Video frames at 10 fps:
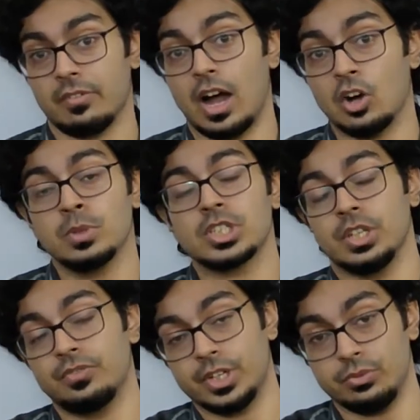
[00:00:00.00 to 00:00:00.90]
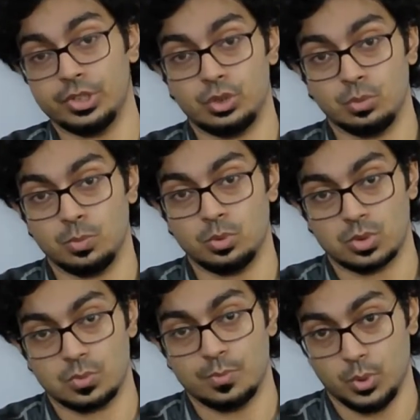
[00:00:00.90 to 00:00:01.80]
how much effort you need to
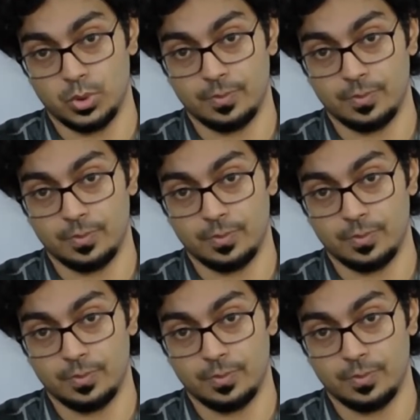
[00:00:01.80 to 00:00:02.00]
put.